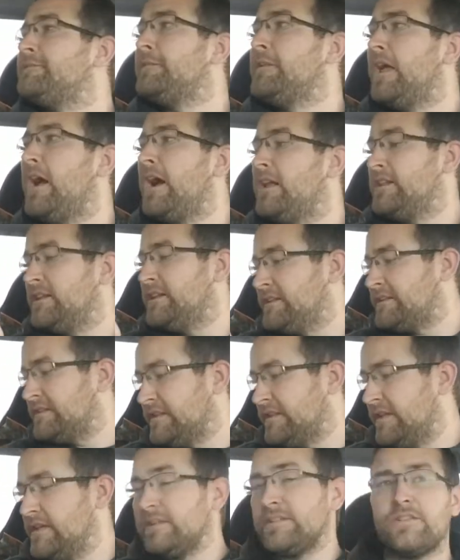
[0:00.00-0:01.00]

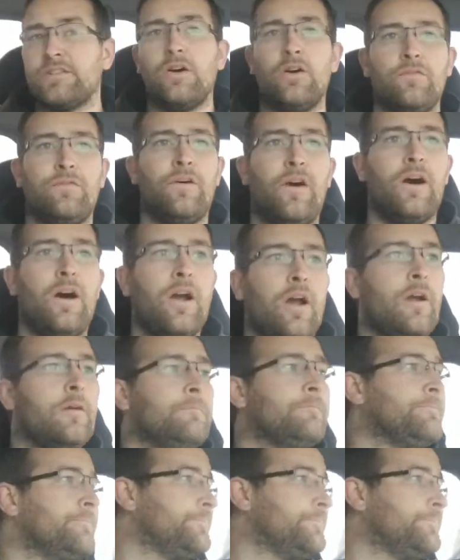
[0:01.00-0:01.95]
flawlessly so far.